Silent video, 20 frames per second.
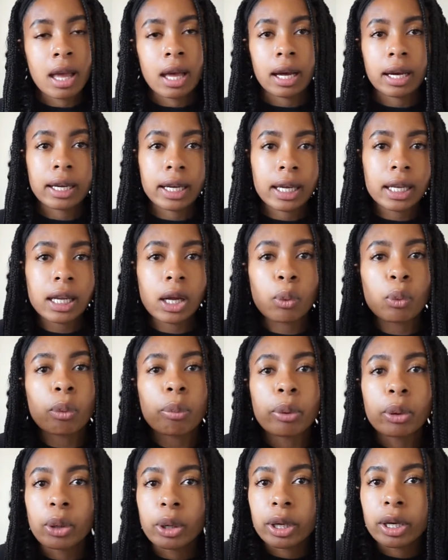Again, I will
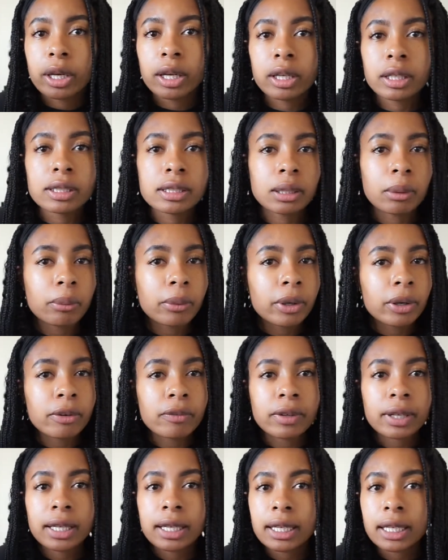put it somewhere
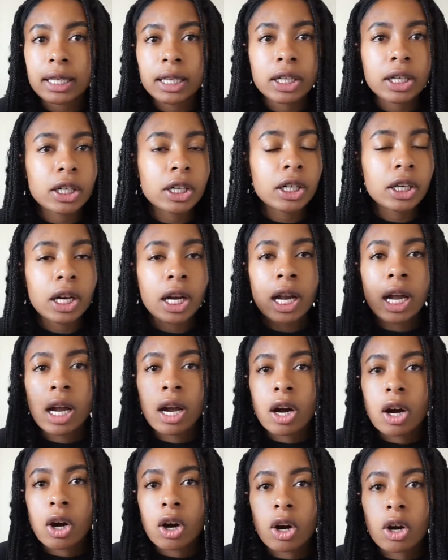over here,
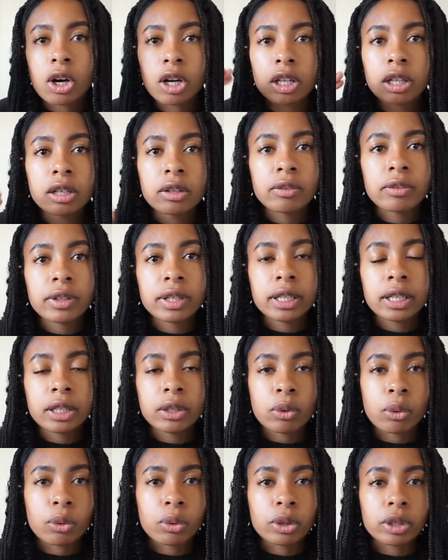all of it
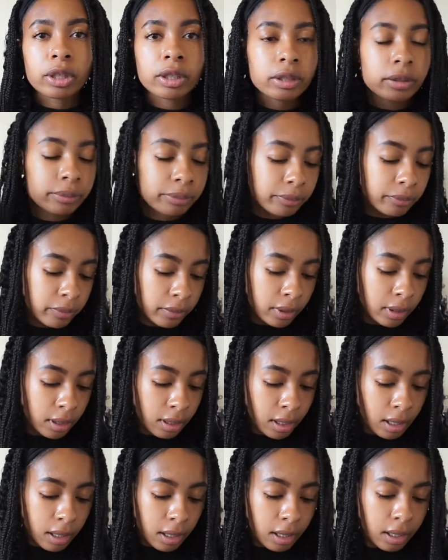in order.
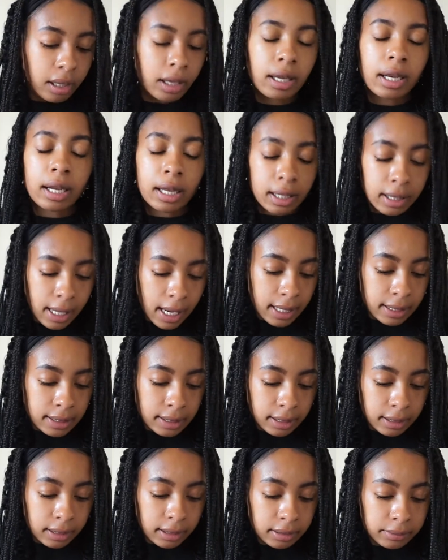And then
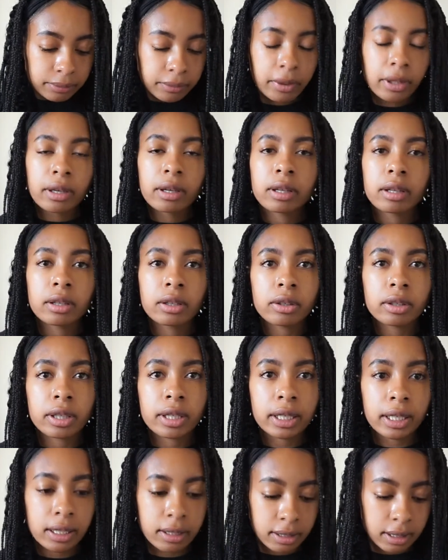Alaska, you're
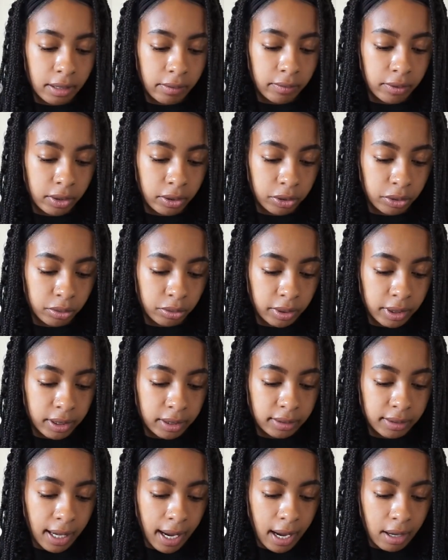looking at
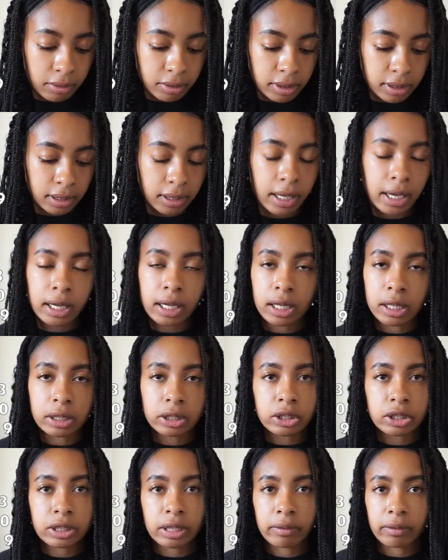
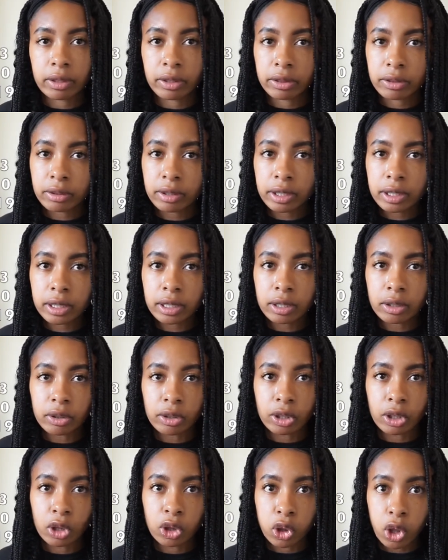$73,873
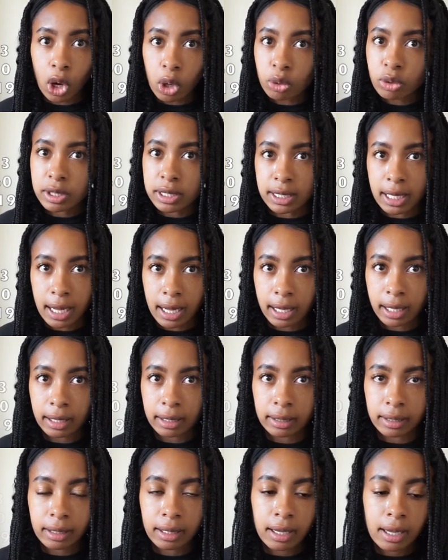on the low
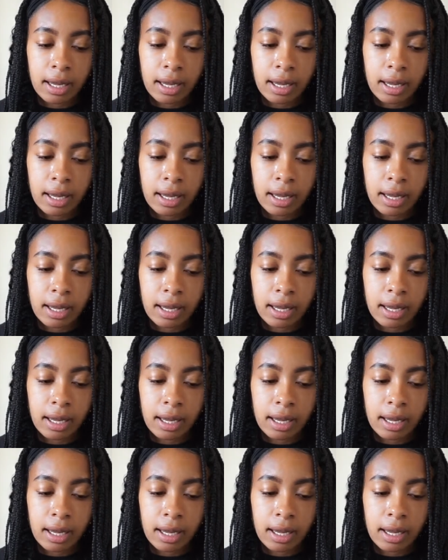side.